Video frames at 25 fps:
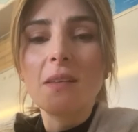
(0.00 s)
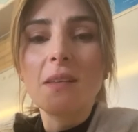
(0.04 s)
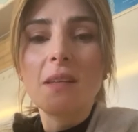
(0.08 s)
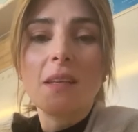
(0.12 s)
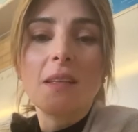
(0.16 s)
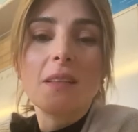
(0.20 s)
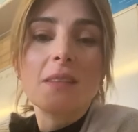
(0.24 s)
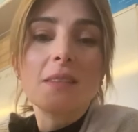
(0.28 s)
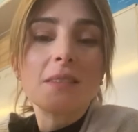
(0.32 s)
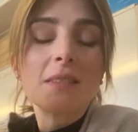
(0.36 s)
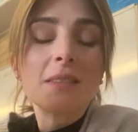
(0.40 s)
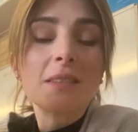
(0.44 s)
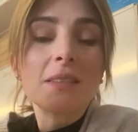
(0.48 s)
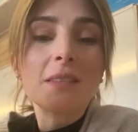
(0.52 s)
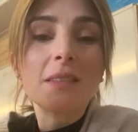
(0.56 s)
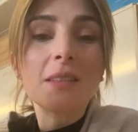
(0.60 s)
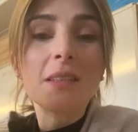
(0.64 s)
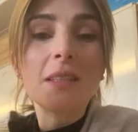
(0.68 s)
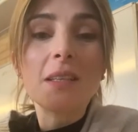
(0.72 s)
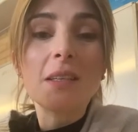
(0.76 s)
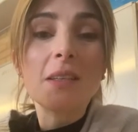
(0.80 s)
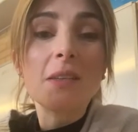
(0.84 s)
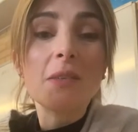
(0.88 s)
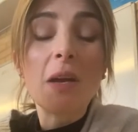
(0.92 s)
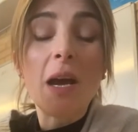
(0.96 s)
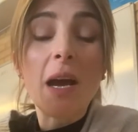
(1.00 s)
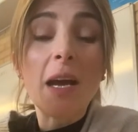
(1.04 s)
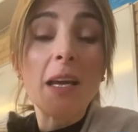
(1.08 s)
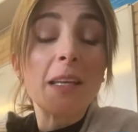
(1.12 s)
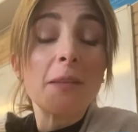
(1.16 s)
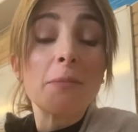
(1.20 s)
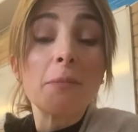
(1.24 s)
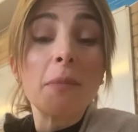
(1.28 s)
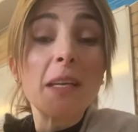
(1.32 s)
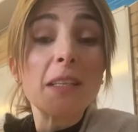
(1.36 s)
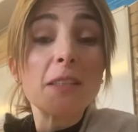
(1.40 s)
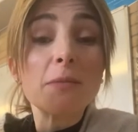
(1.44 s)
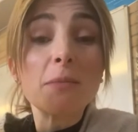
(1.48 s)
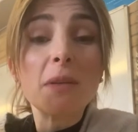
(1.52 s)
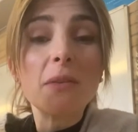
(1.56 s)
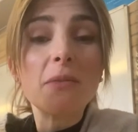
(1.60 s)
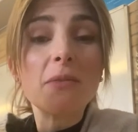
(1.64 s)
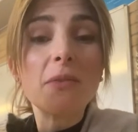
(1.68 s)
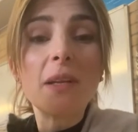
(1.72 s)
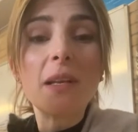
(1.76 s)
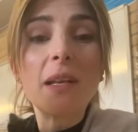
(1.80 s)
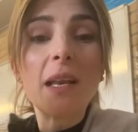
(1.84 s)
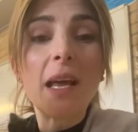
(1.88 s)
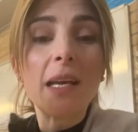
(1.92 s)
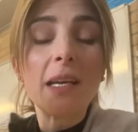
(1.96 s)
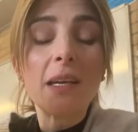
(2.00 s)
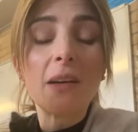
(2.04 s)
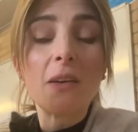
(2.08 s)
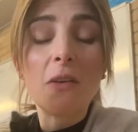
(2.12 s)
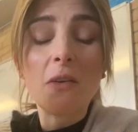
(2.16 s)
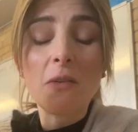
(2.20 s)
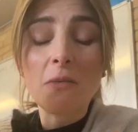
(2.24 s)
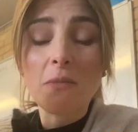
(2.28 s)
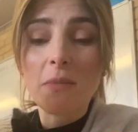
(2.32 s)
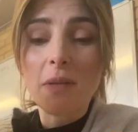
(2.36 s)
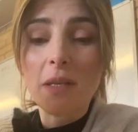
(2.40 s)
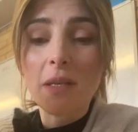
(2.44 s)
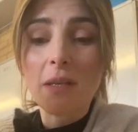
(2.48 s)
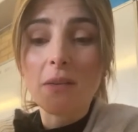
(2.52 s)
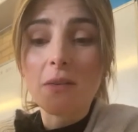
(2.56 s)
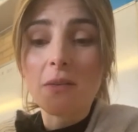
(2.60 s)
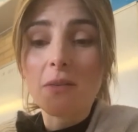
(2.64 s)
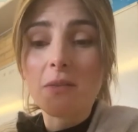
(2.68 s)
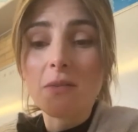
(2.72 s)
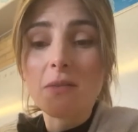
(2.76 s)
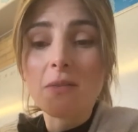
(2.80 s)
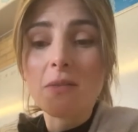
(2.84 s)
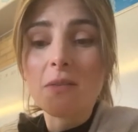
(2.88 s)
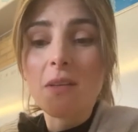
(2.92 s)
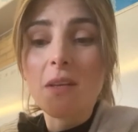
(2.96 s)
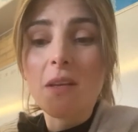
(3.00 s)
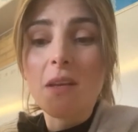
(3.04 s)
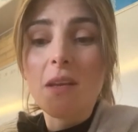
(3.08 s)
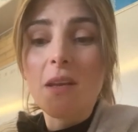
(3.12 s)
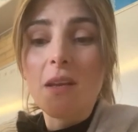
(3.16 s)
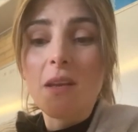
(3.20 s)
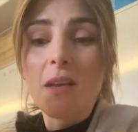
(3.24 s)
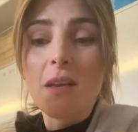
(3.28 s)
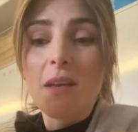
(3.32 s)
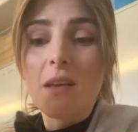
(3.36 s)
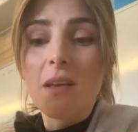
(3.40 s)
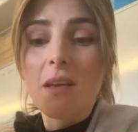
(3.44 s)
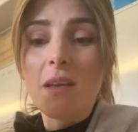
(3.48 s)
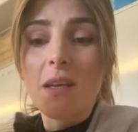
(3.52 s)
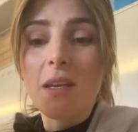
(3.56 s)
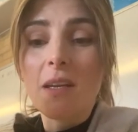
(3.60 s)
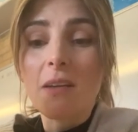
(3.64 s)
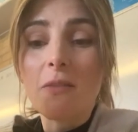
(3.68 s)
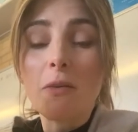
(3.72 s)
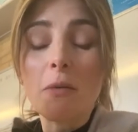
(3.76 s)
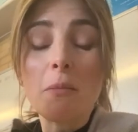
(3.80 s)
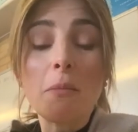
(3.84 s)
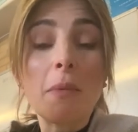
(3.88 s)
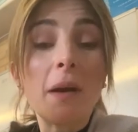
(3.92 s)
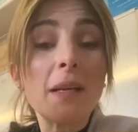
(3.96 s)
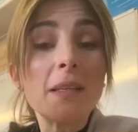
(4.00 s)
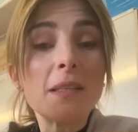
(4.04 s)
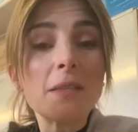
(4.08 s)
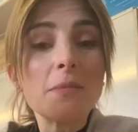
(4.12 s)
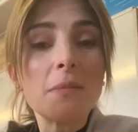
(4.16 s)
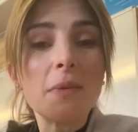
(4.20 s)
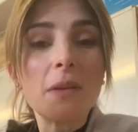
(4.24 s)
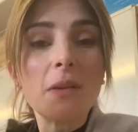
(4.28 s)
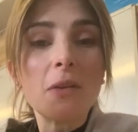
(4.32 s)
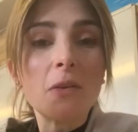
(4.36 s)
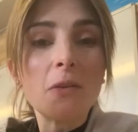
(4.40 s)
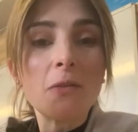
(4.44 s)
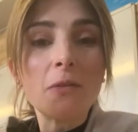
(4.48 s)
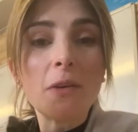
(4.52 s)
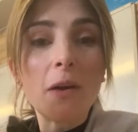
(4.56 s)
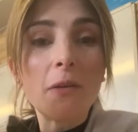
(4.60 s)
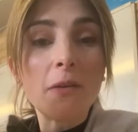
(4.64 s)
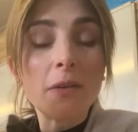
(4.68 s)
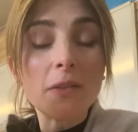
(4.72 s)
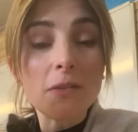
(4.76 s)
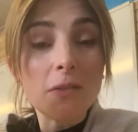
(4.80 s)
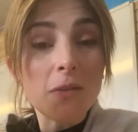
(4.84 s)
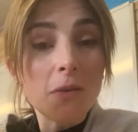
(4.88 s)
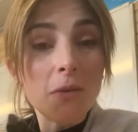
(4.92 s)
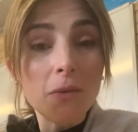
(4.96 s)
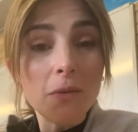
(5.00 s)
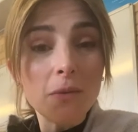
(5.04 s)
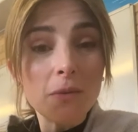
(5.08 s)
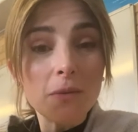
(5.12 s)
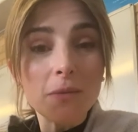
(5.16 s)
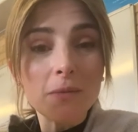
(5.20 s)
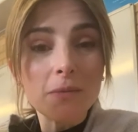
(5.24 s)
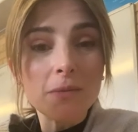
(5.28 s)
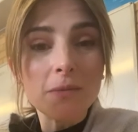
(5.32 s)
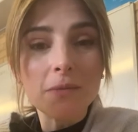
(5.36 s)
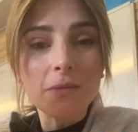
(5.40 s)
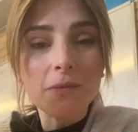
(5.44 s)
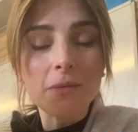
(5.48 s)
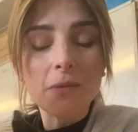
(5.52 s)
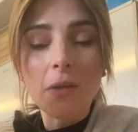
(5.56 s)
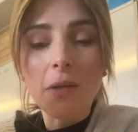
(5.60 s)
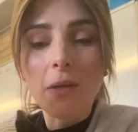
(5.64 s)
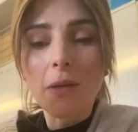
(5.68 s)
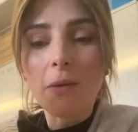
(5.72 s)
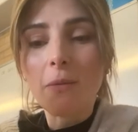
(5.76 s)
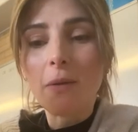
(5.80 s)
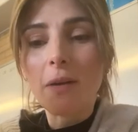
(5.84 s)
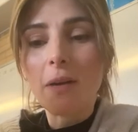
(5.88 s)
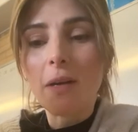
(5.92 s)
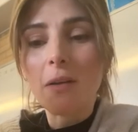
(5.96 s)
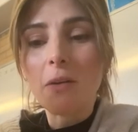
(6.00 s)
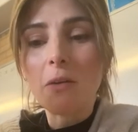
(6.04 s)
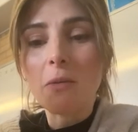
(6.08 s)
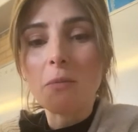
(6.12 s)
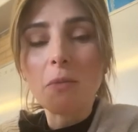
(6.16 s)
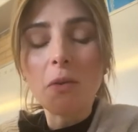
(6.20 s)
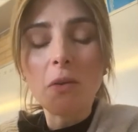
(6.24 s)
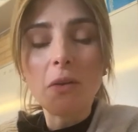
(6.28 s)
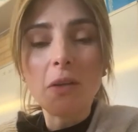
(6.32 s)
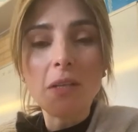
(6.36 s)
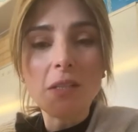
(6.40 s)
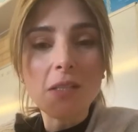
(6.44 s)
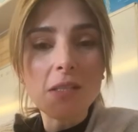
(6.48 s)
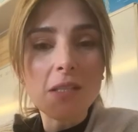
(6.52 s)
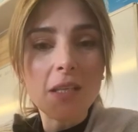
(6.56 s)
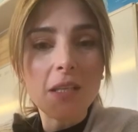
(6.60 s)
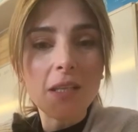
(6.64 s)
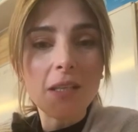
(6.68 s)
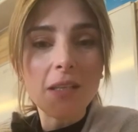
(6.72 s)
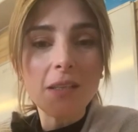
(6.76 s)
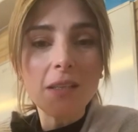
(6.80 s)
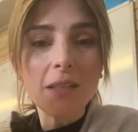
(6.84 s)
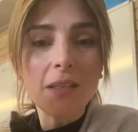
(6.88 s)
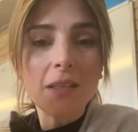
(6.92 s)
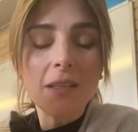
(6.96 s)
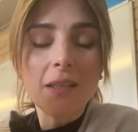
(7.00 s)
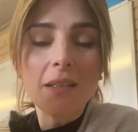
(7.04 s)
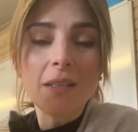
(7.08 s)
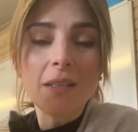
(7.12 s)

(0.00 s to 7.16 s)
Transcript: this, it makes me feel like home, because it reminds me of our school, where a community,